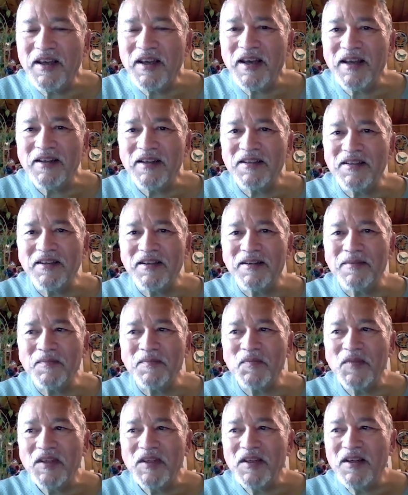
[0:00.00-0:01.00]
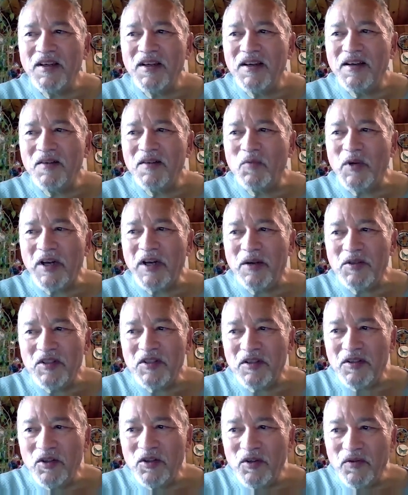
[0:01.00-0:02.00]
And um, when I
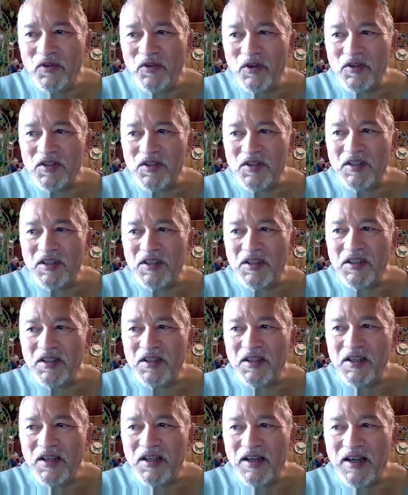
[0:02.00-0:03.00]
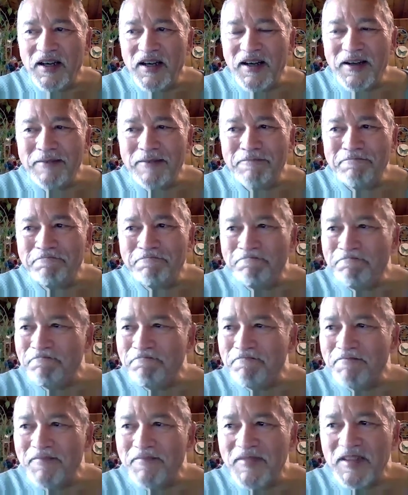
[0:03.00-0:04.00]
was at university, um,
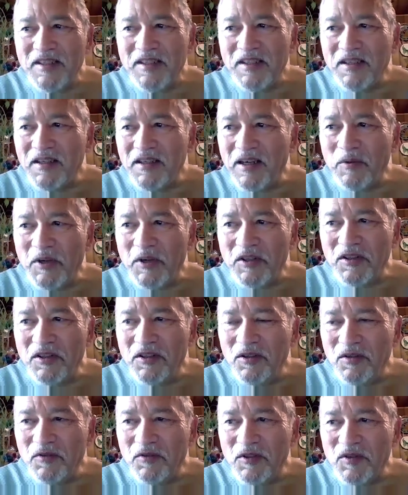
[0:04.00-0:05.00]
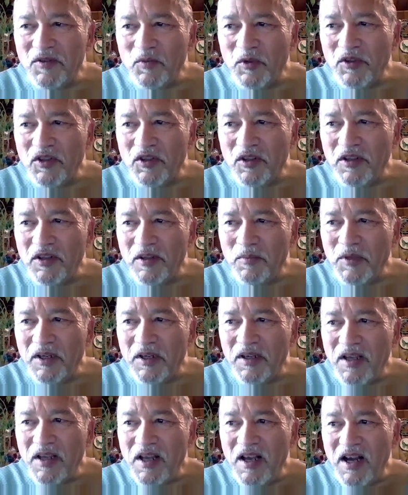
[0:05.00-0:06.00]
I went to the University of British
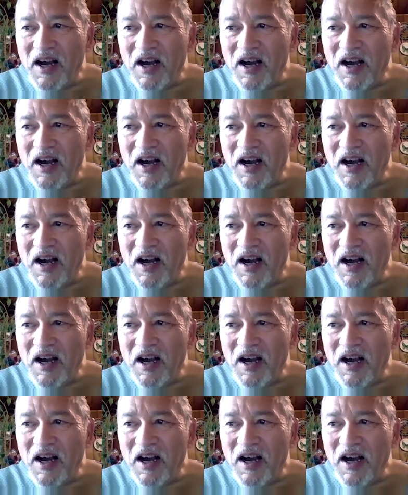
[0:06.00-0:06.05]
Columbia.